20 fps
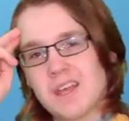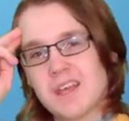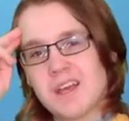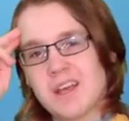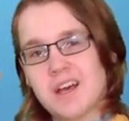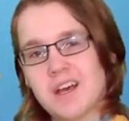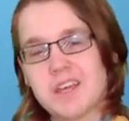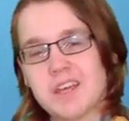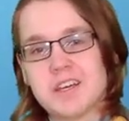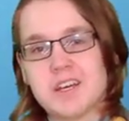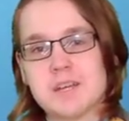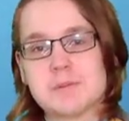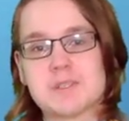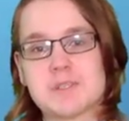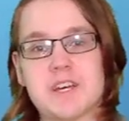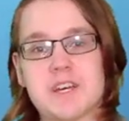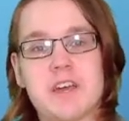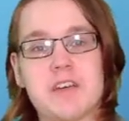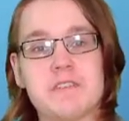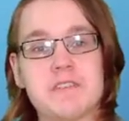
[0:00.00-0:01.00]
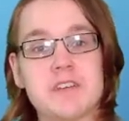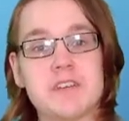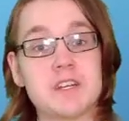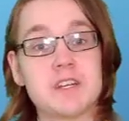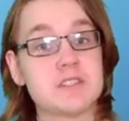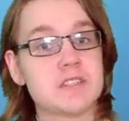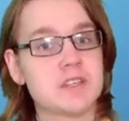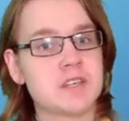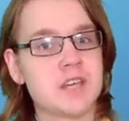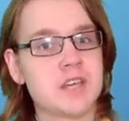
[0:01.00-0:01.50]
Hi, I'm Sky High
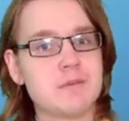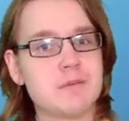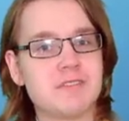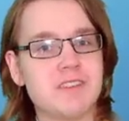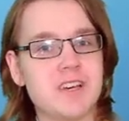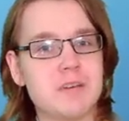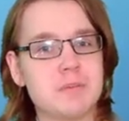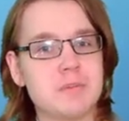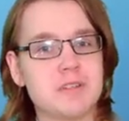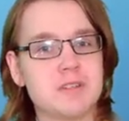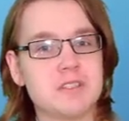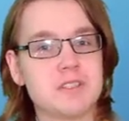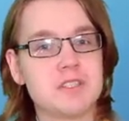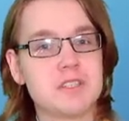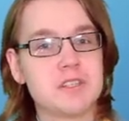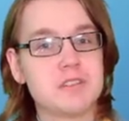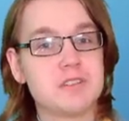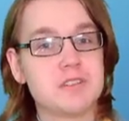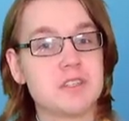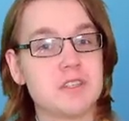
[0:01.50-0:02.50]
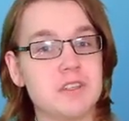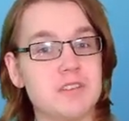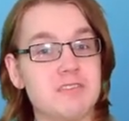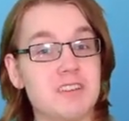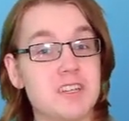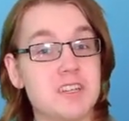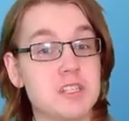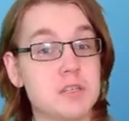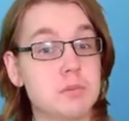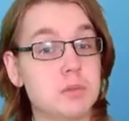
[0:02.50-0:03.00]
Phoenix, a game developer and student at the
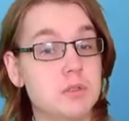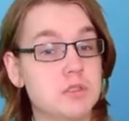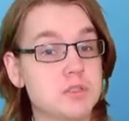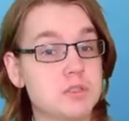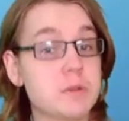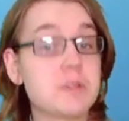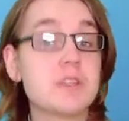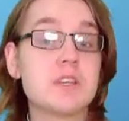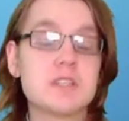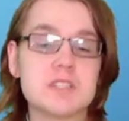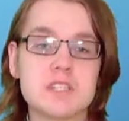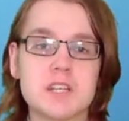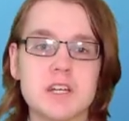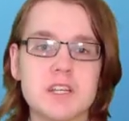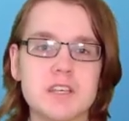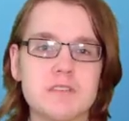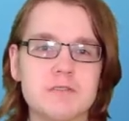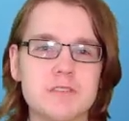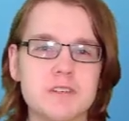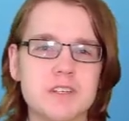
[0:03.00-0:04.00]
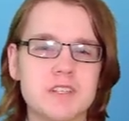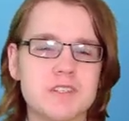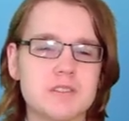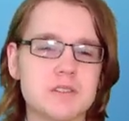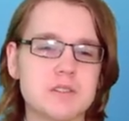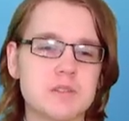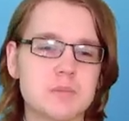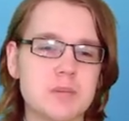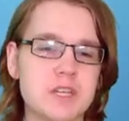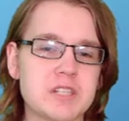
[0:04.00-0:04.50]
University of Portsmouth, studying for a
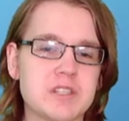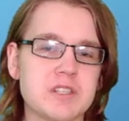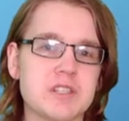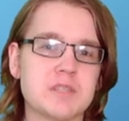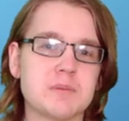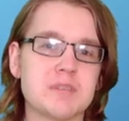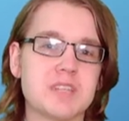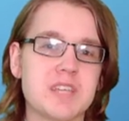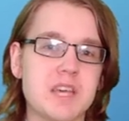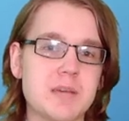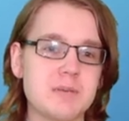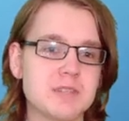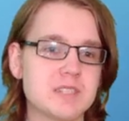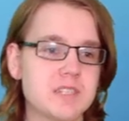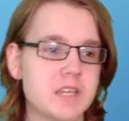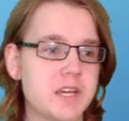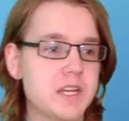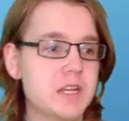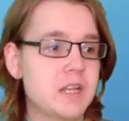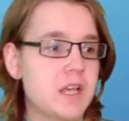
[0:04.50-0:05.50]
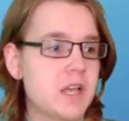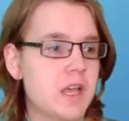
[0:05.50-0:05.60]
specialism in game design,